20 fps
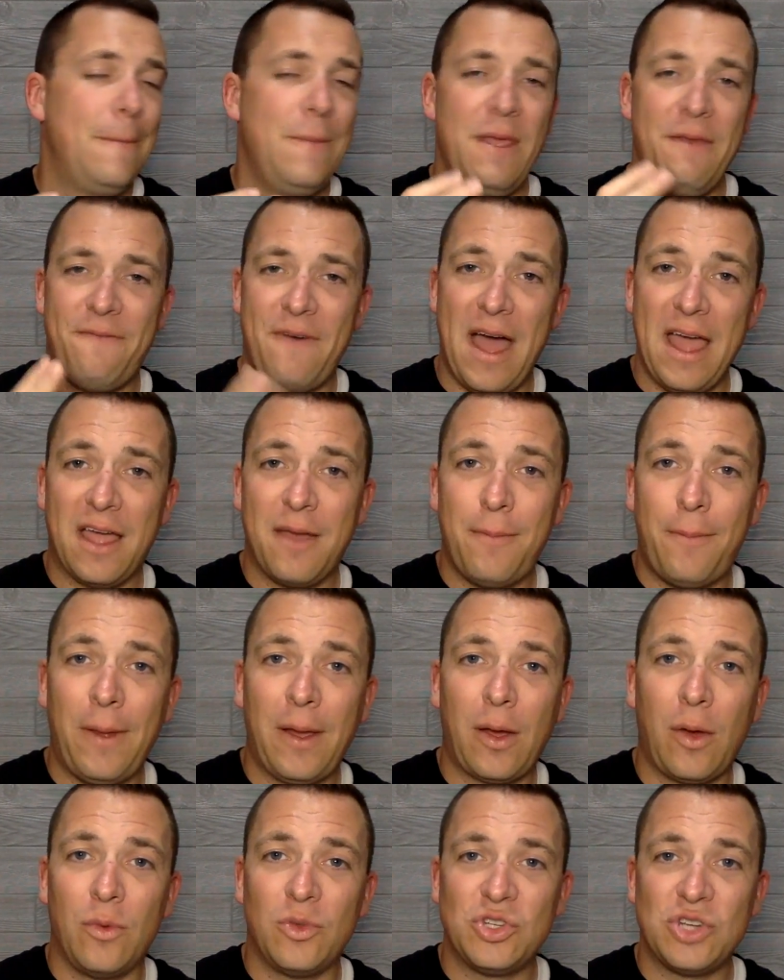If I could
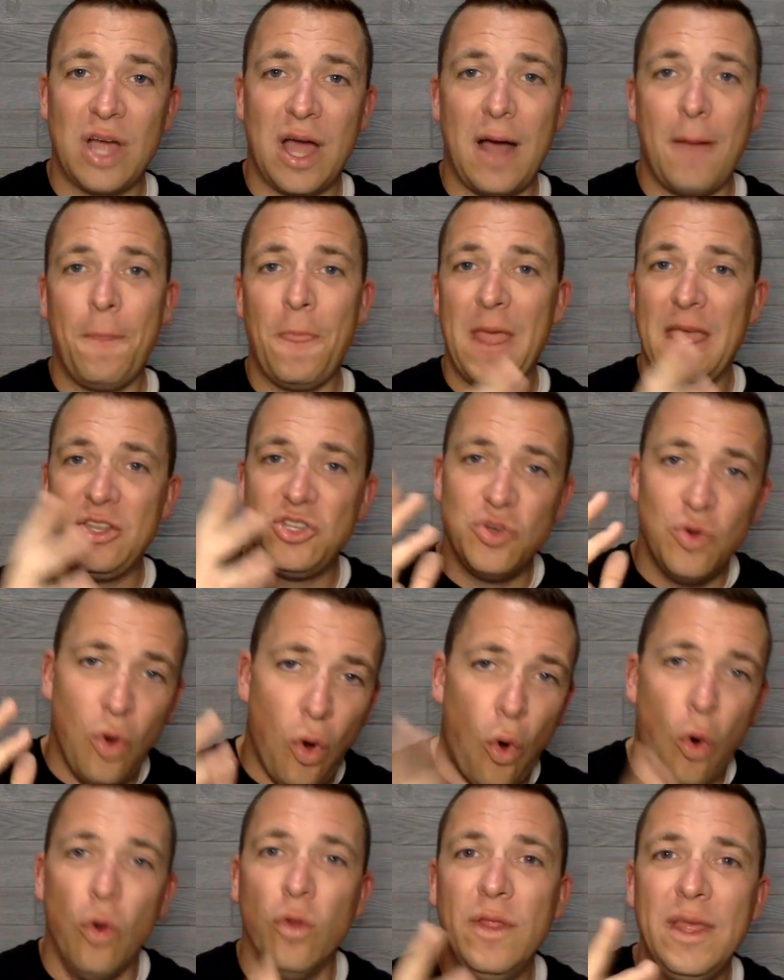pick a job and do
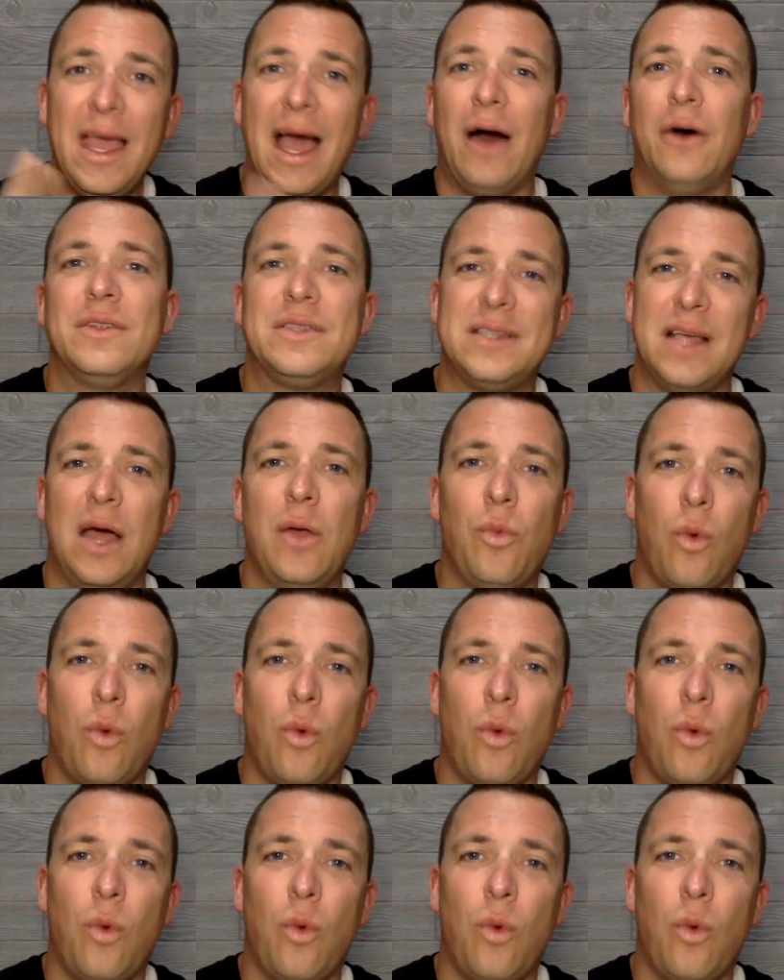only outside